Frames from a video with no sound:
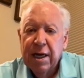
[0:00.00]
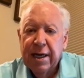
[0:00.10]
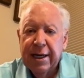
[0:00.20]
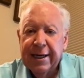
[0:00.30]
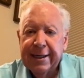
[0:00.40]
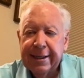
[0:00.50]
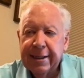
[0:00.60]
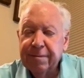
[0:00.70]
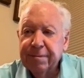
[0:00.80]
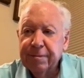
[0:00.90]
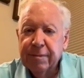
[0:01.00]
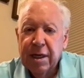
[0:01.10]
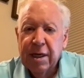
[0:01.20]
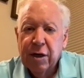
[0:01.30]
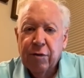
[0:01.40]
And
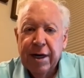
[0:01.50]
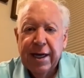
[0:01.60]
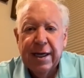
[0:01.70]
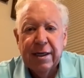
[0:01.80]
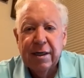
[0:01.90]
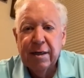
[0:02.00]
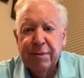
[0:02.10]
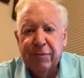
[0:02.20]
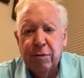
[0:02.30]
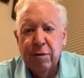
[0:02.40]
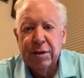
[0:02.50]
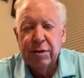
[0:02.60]
Craig ended up, of course,